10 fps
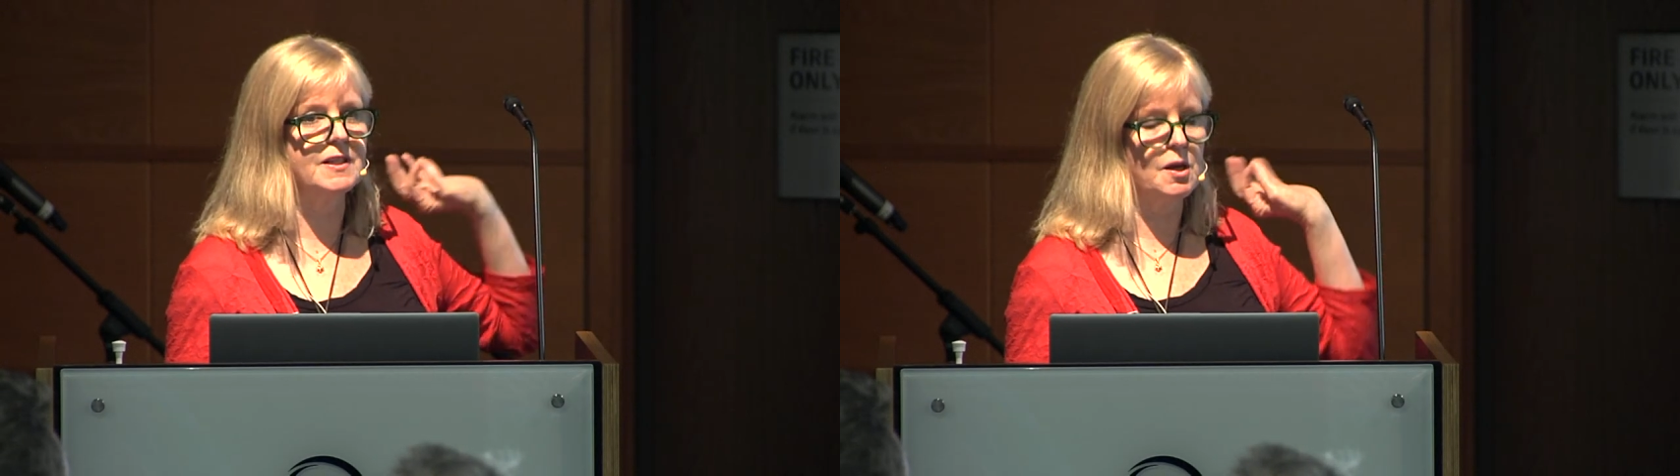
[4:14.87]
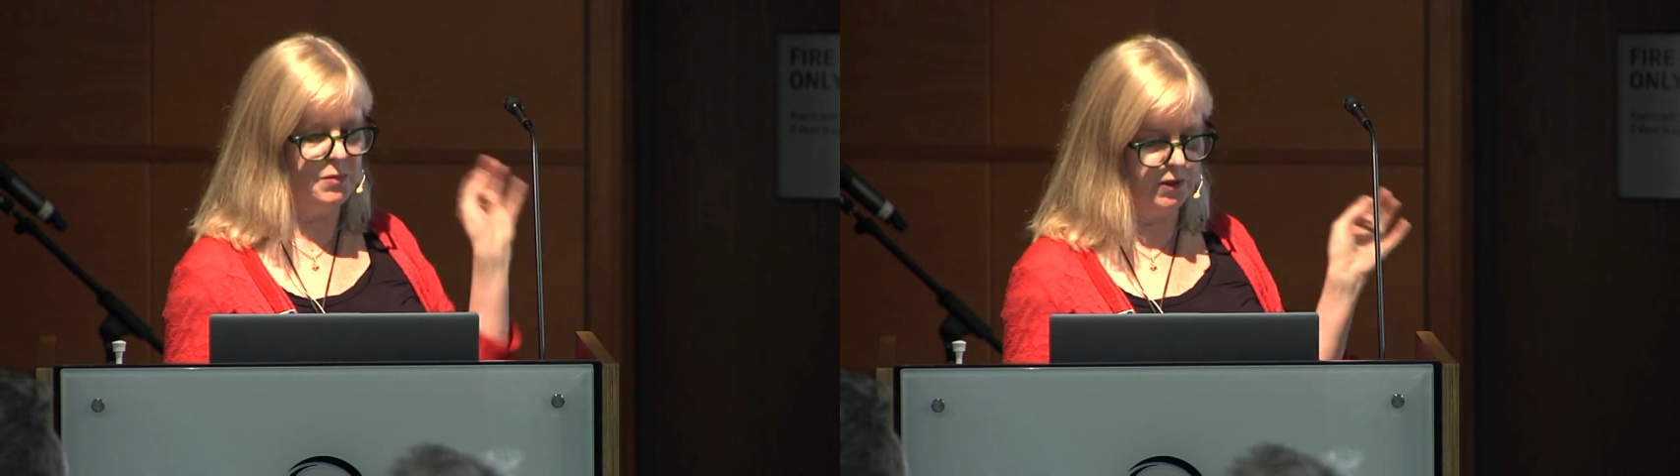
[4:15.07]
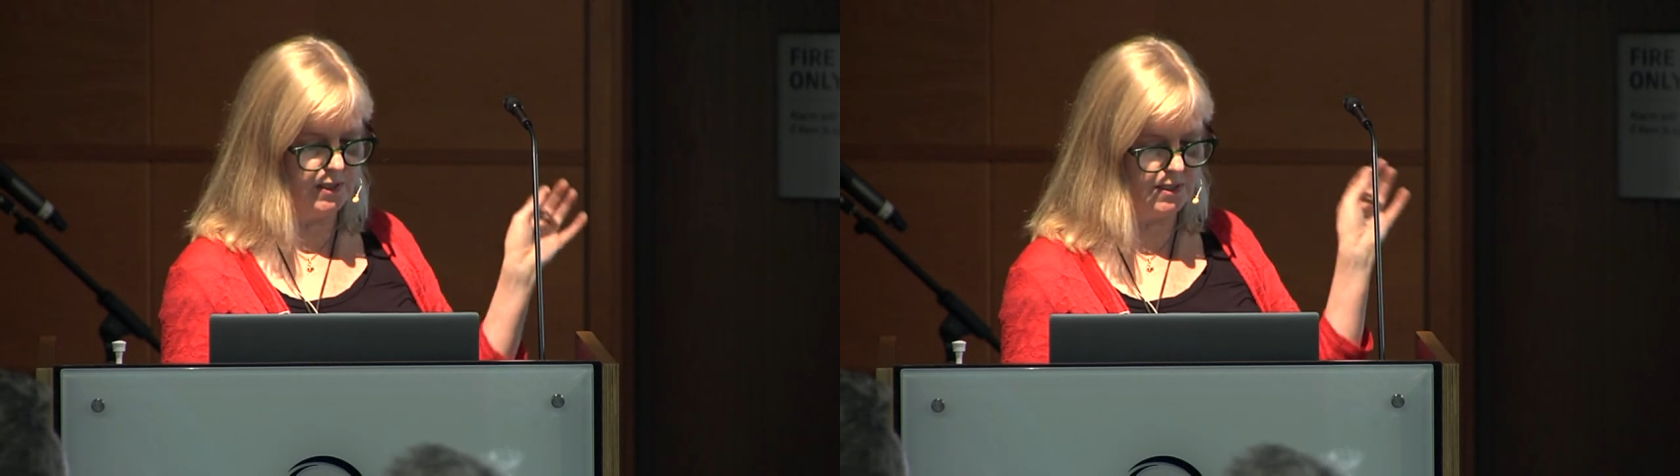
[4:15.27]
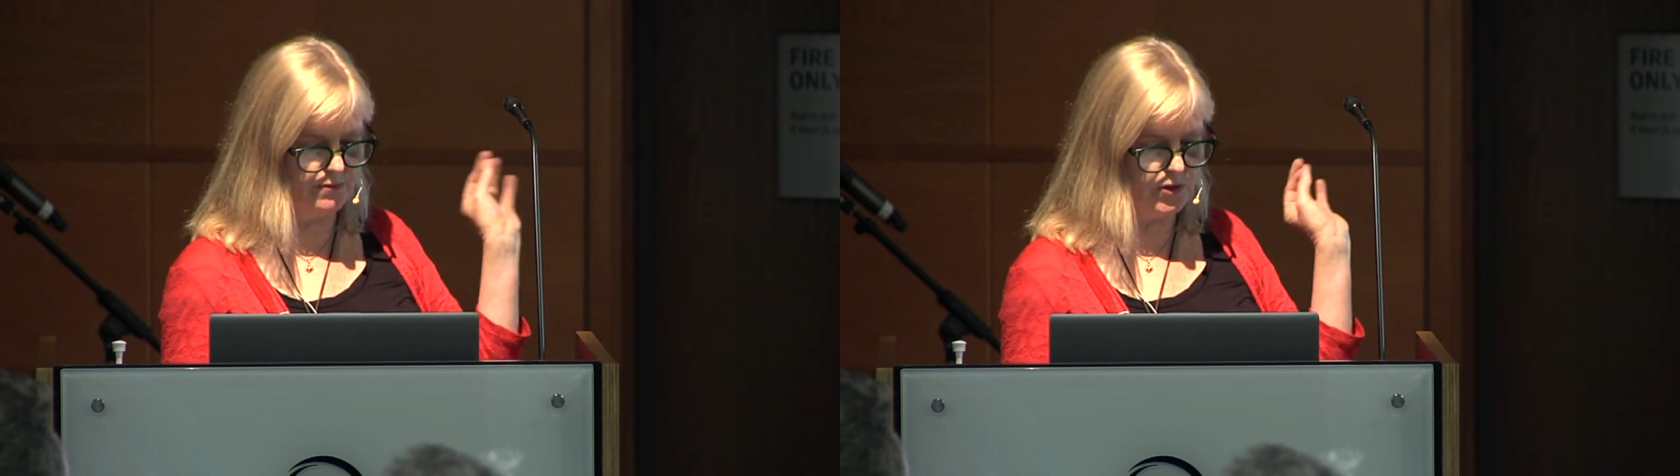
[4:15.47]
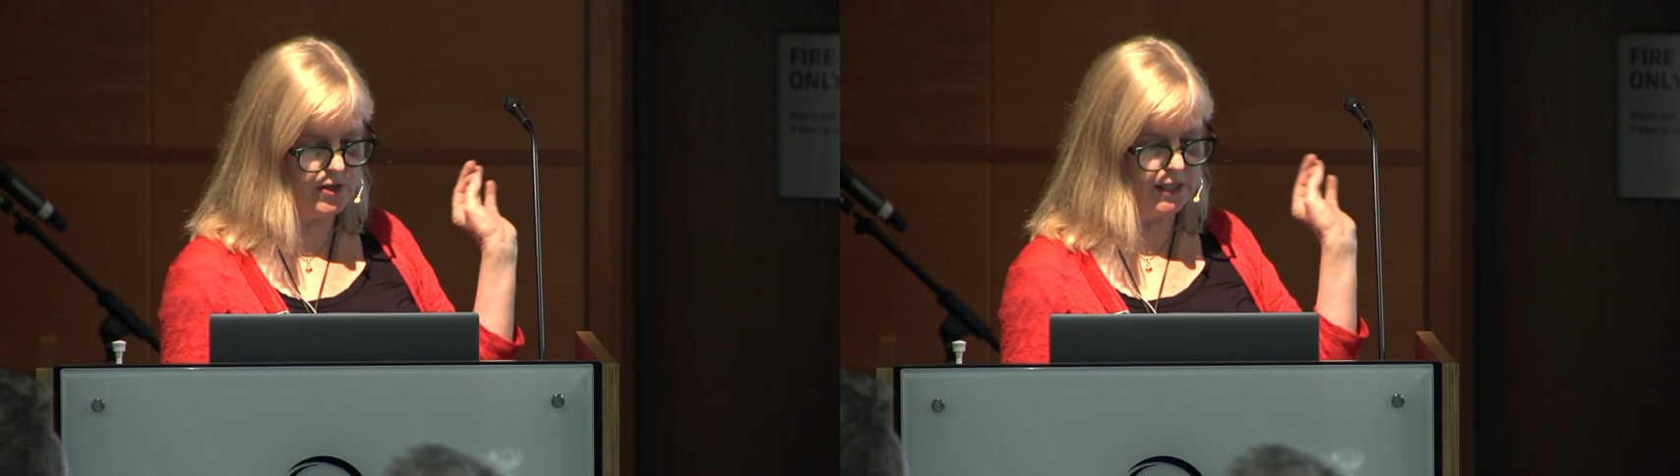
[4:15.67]
and they build these
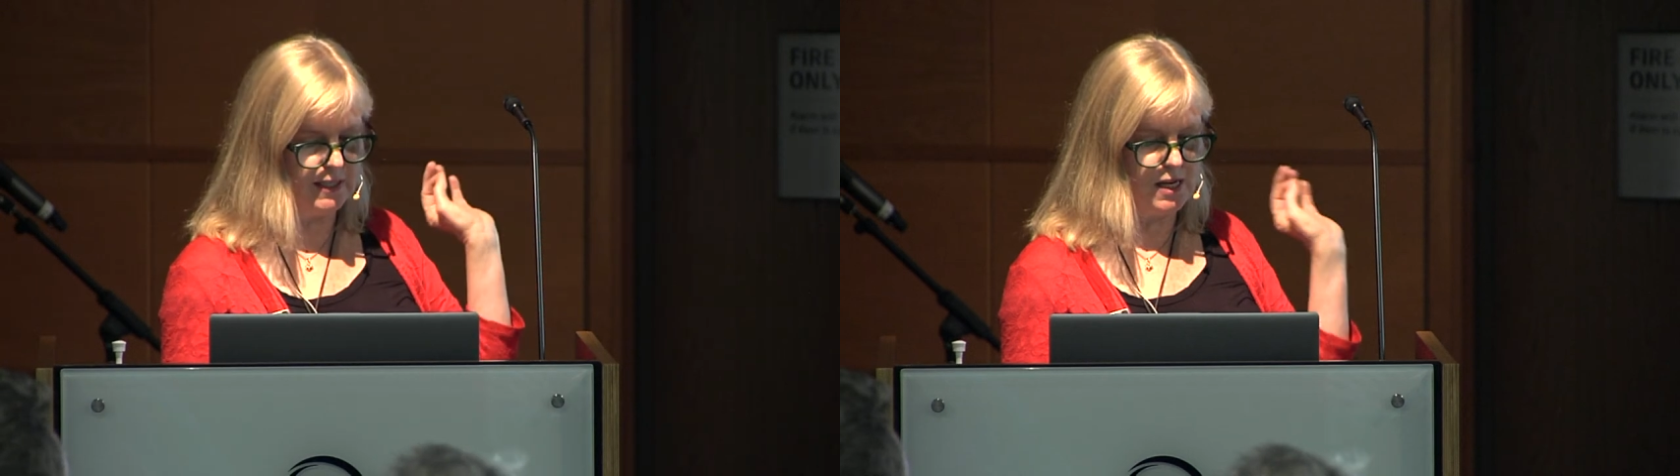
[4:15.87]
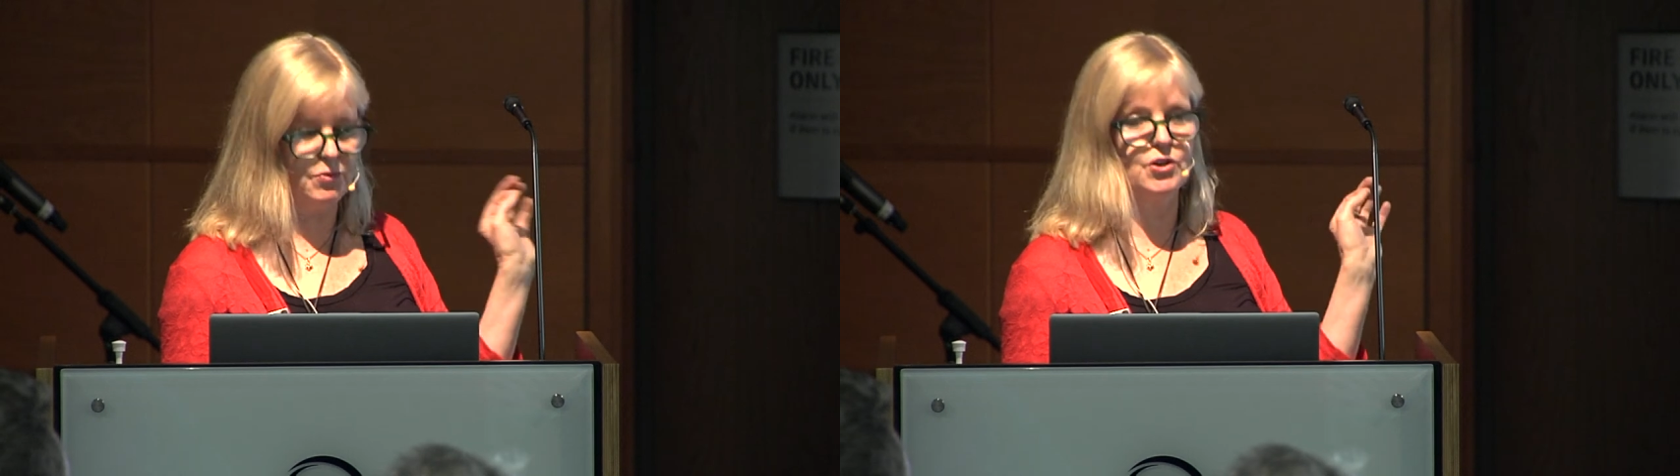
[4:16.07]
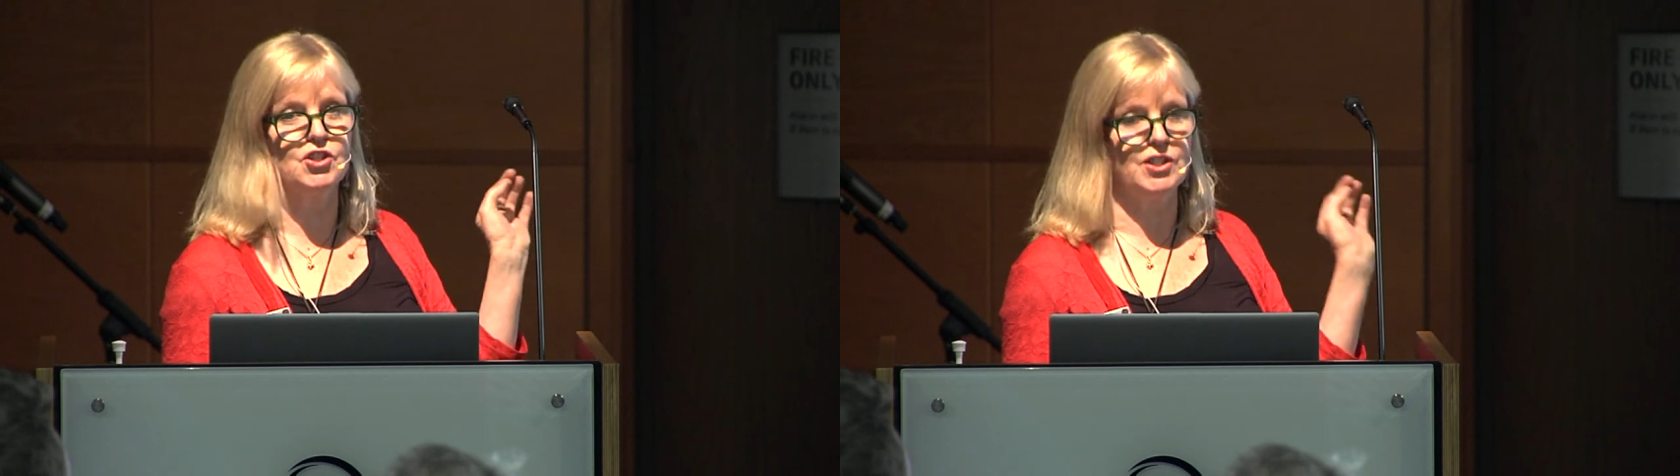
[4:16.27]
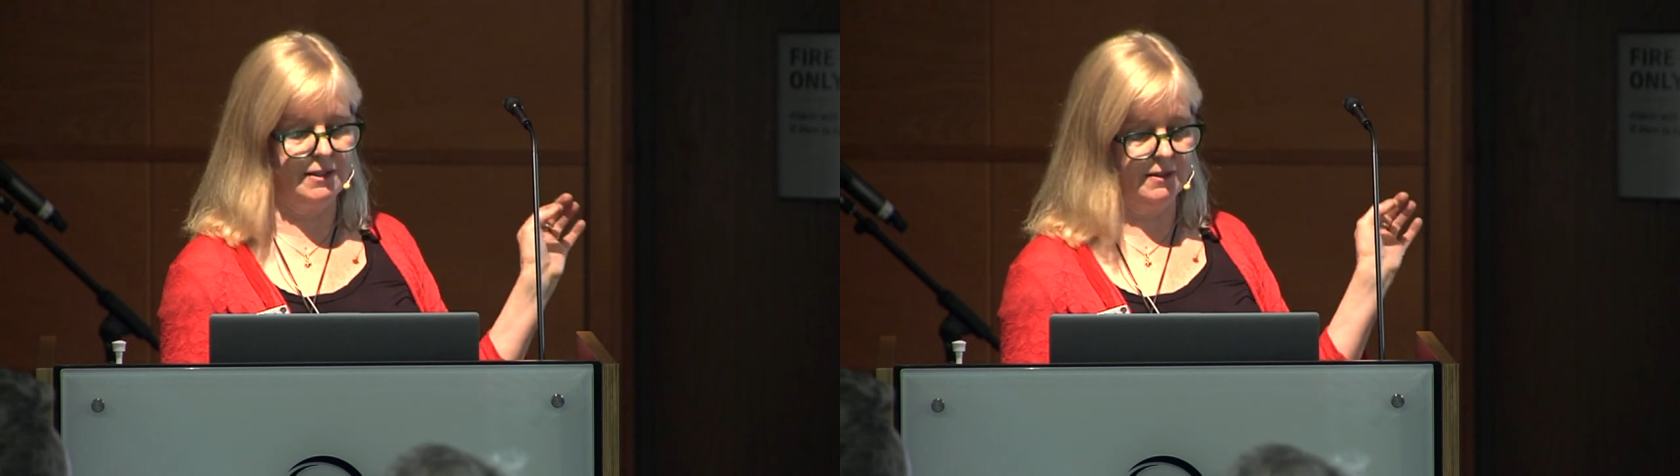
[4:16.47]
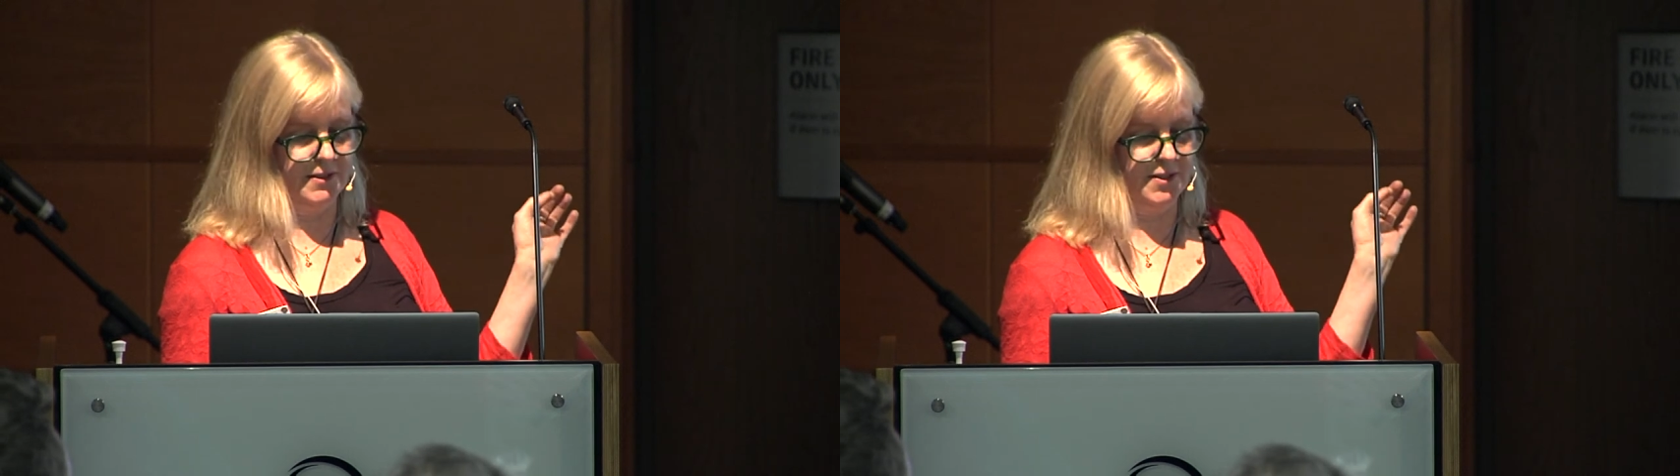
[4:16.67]
very elaborate
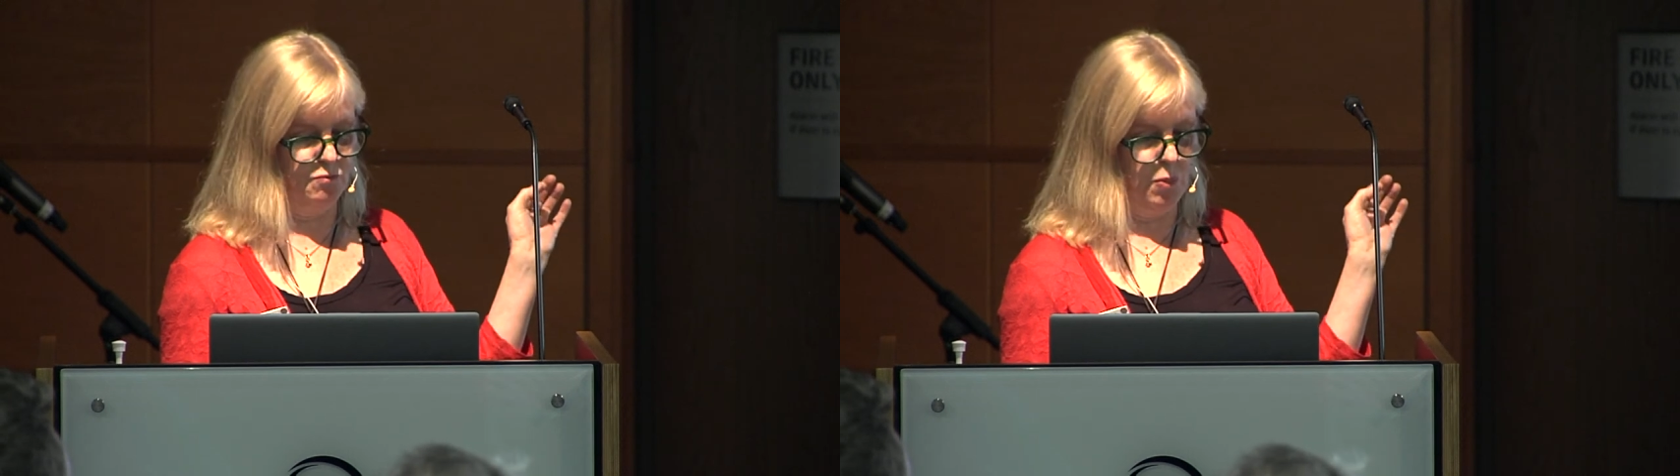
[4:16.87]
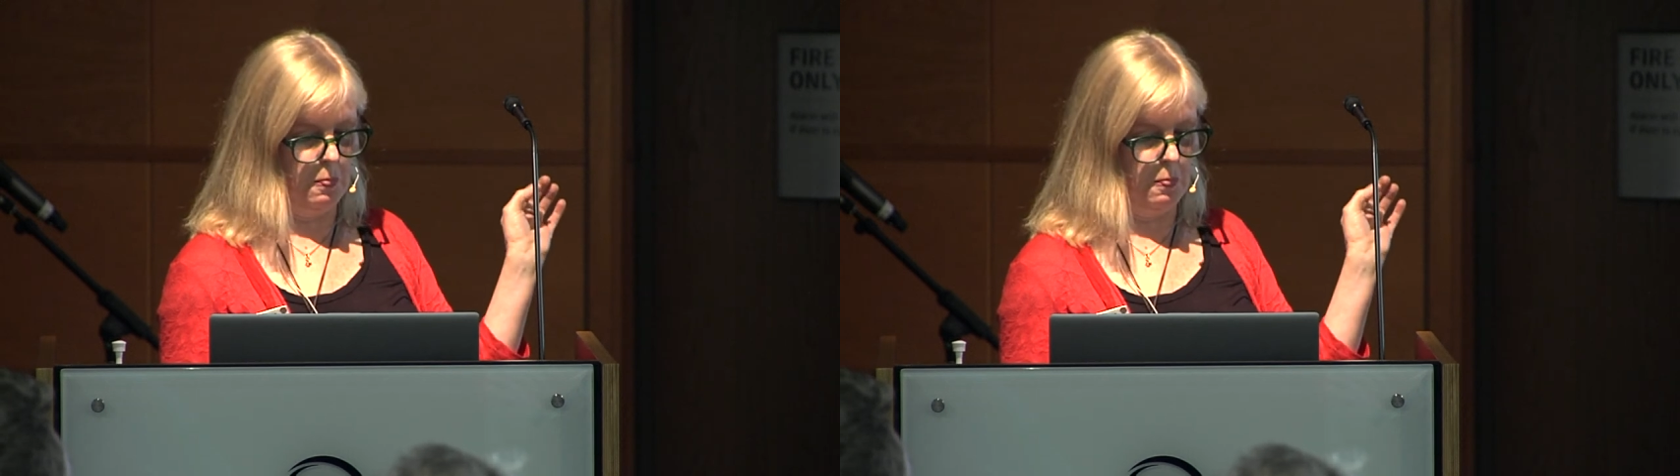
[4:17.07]
shells.